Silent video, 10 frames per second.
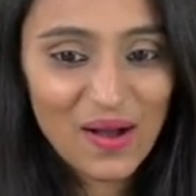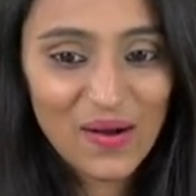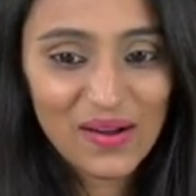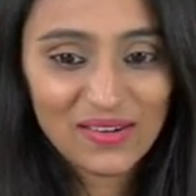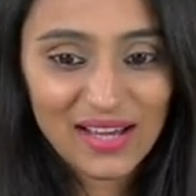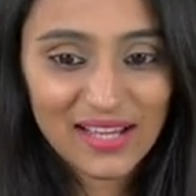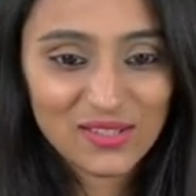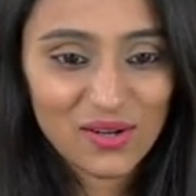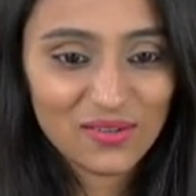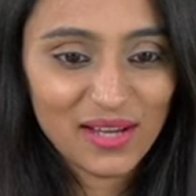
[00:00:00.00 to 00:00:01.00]
All
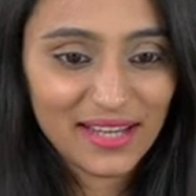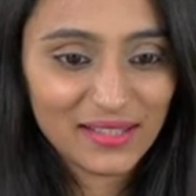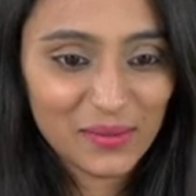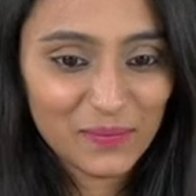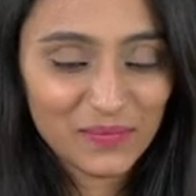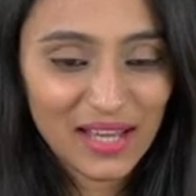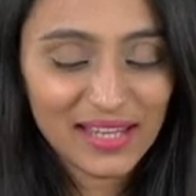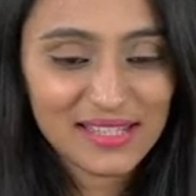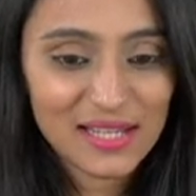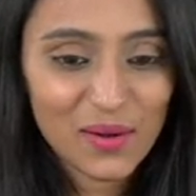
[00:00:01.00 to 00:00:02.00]
right, all right. I
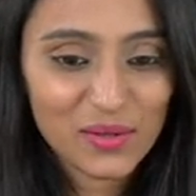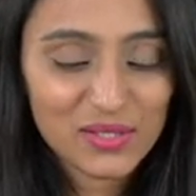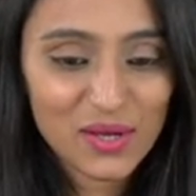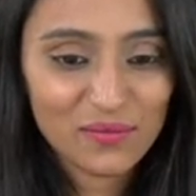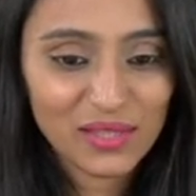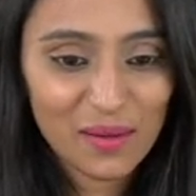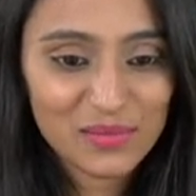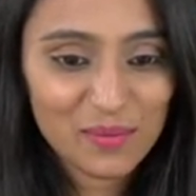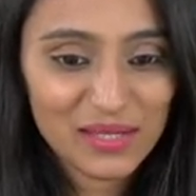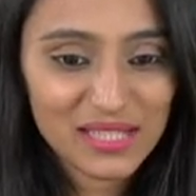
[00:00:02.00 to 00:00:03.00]
can see lots of
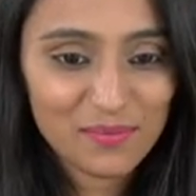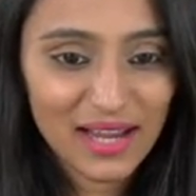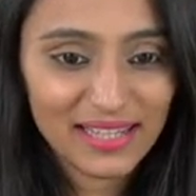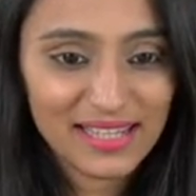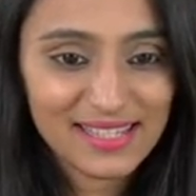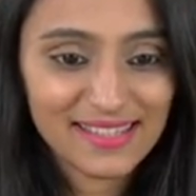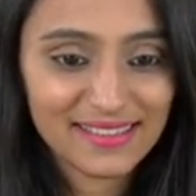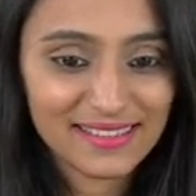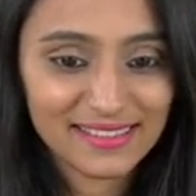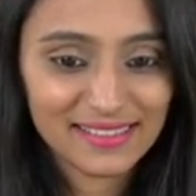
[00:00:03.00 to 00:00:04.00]
thumbs up and smileys
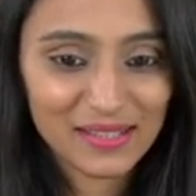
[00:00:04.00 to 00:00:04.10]
here.